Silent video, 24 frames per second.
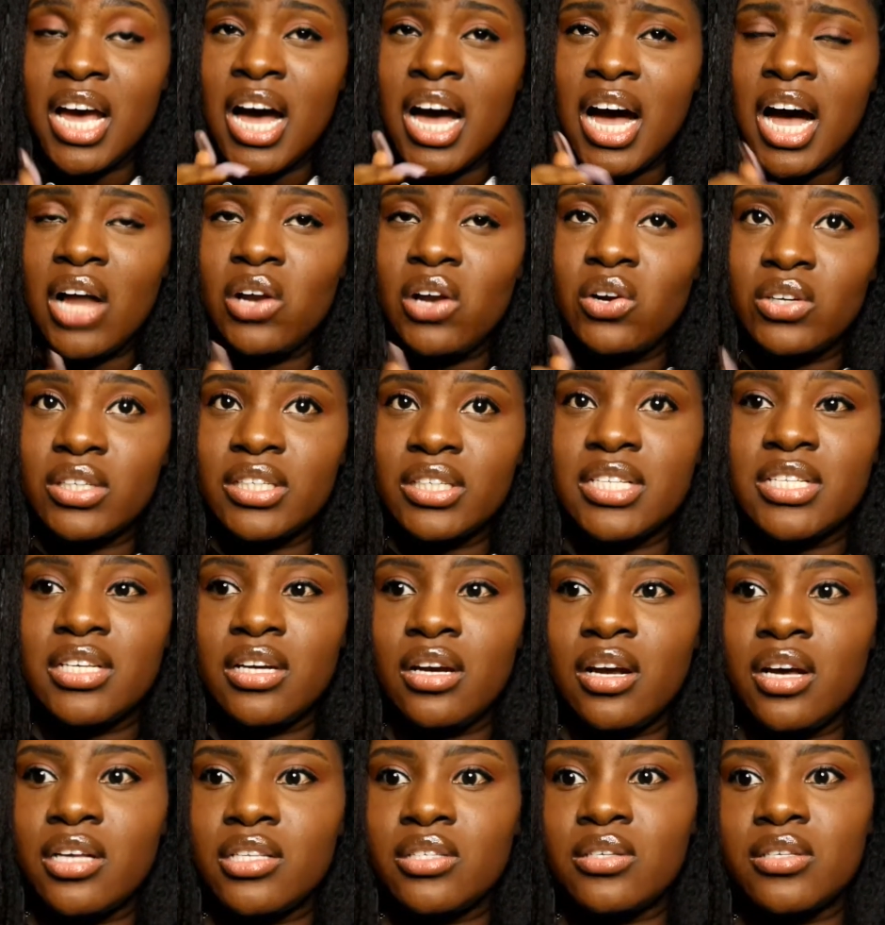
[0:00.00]
how long does it
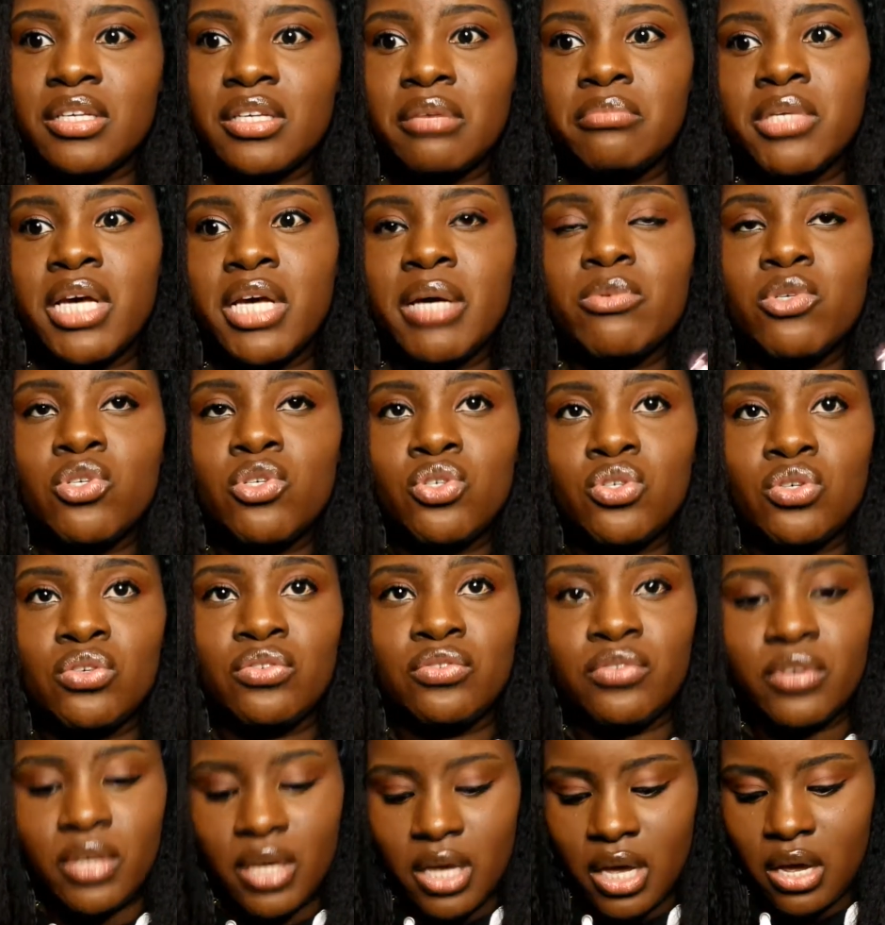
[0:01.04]
last because sometimes you do
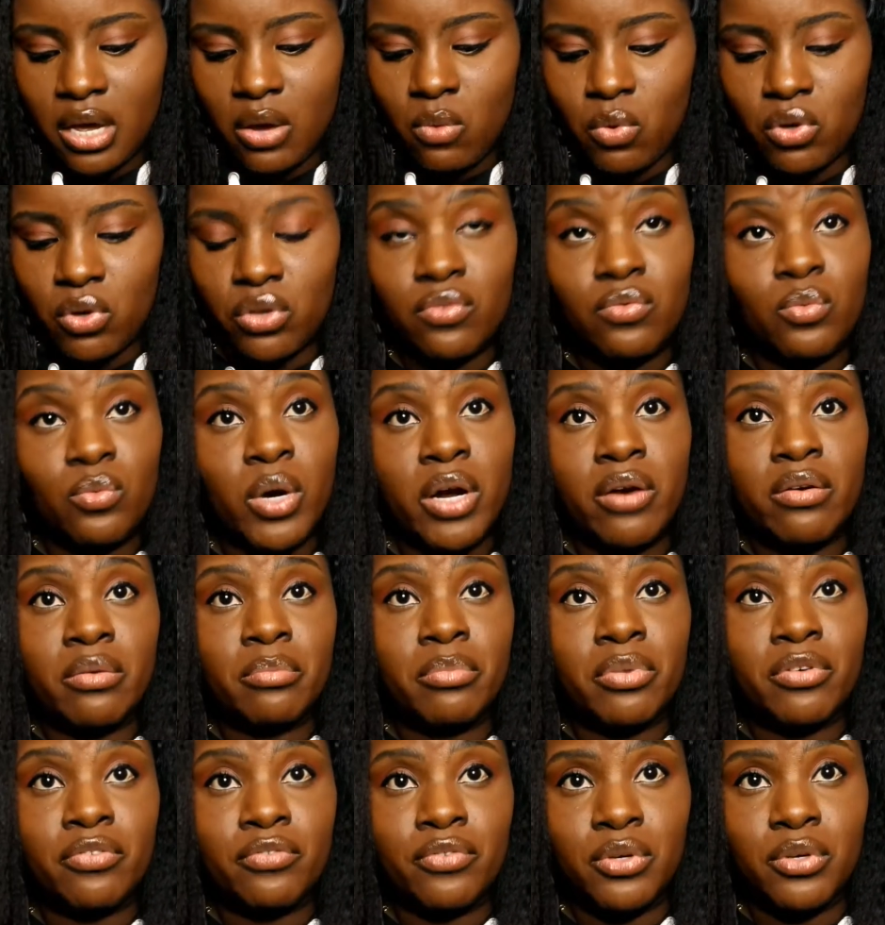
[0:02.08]
forget when you're wearing
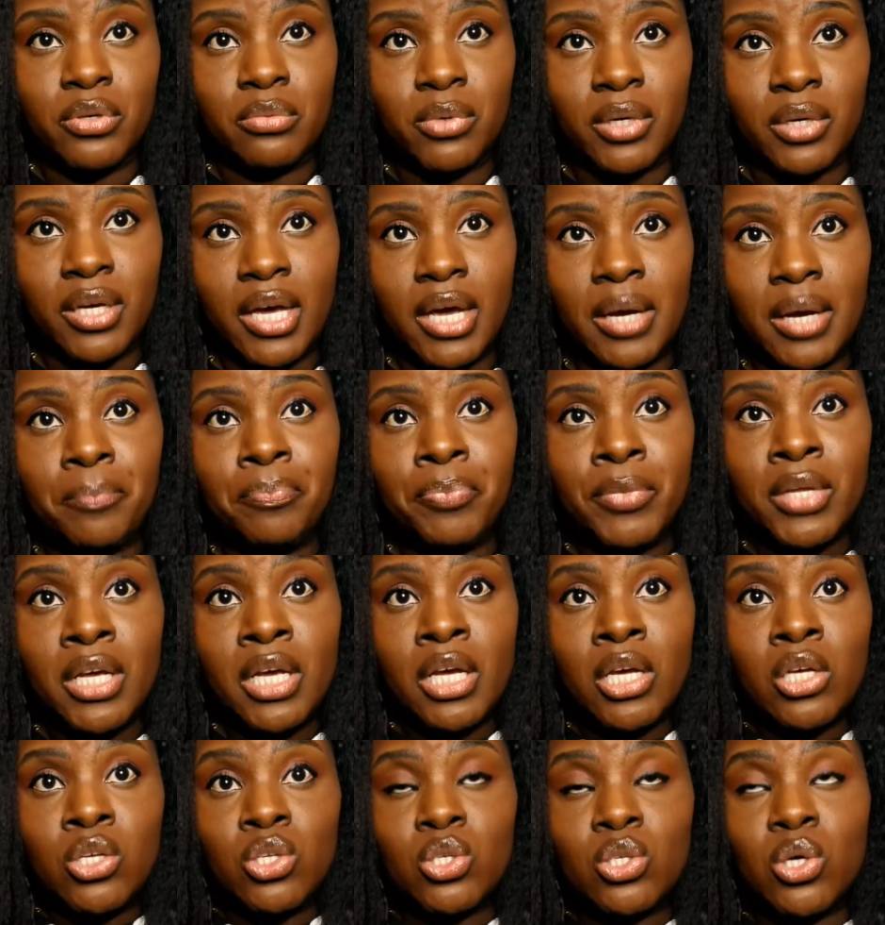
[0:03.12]
perfume okay
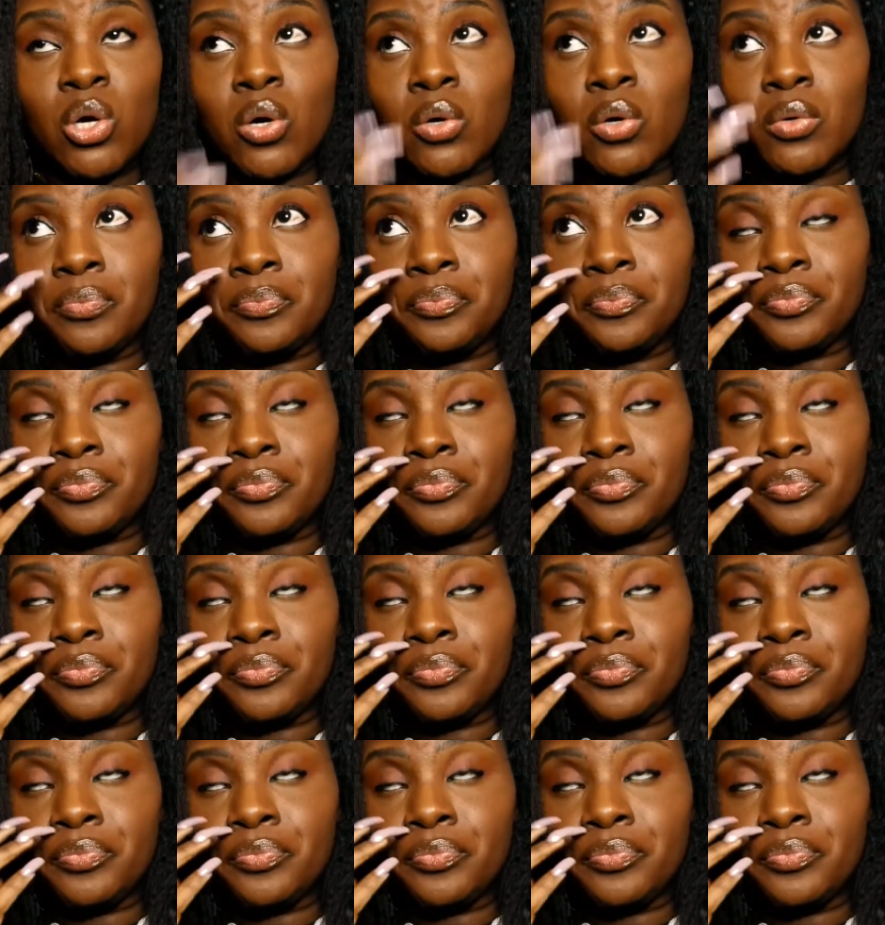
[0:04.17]
so